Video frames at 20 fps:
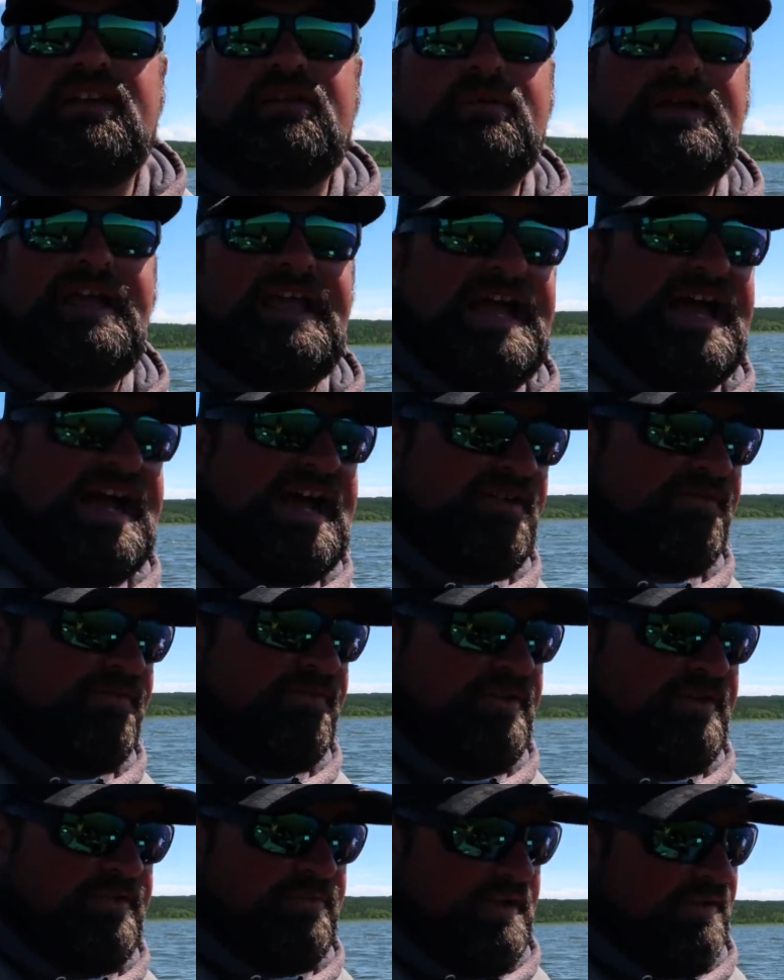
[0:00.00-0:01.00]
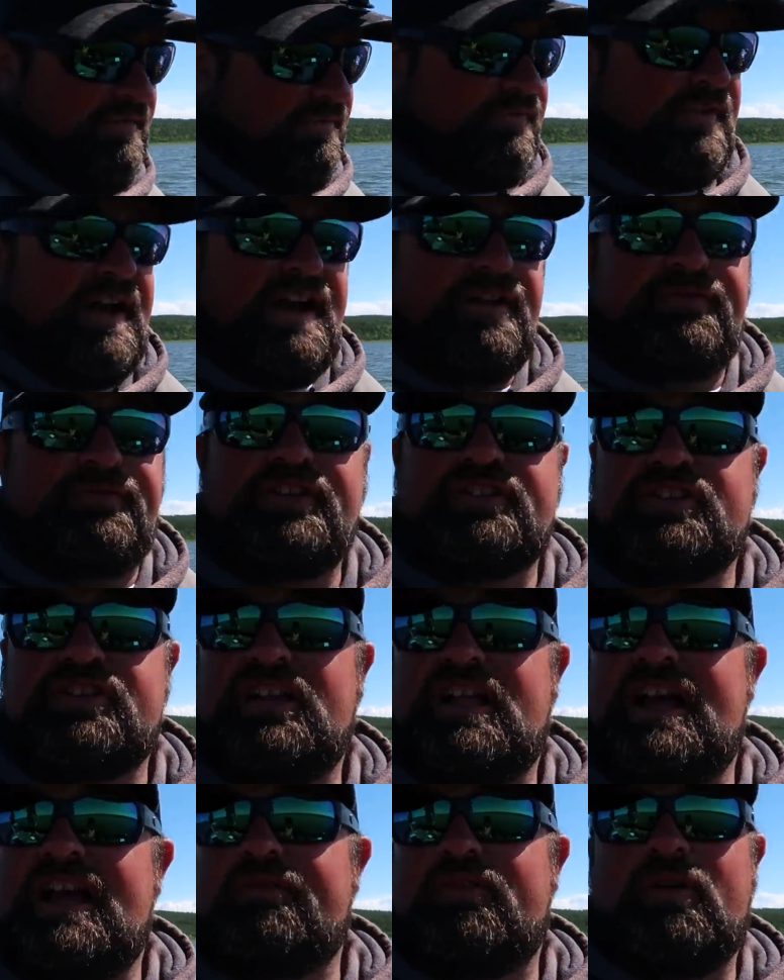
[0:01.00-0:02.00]
We have we have five fish
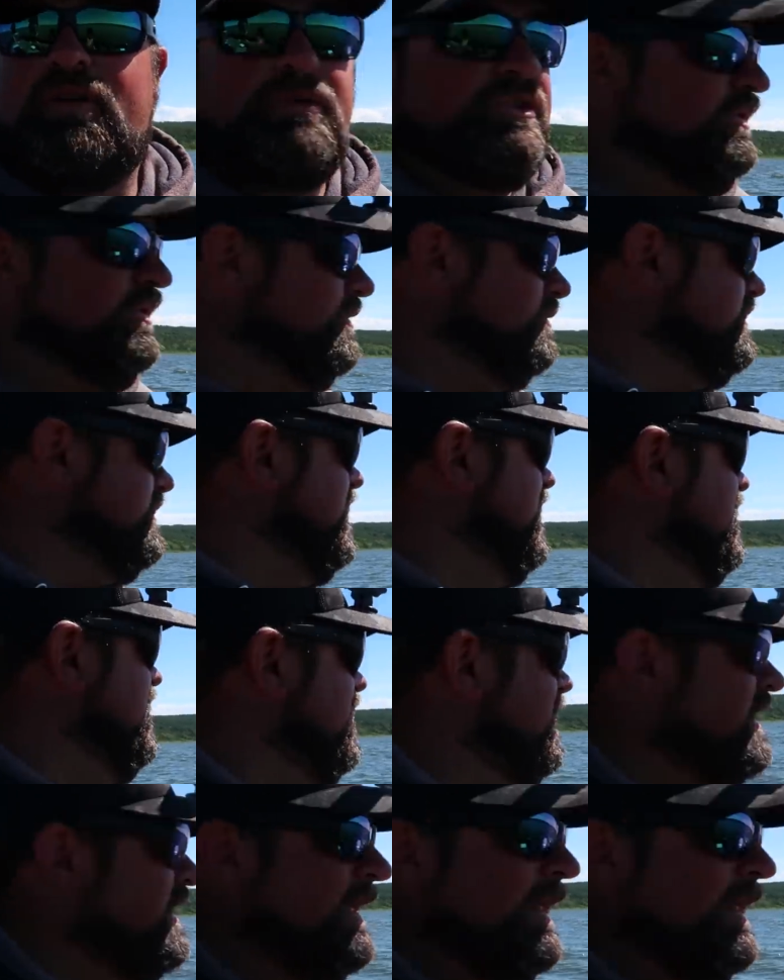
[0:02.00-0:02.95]
in the live well. We're doing okay.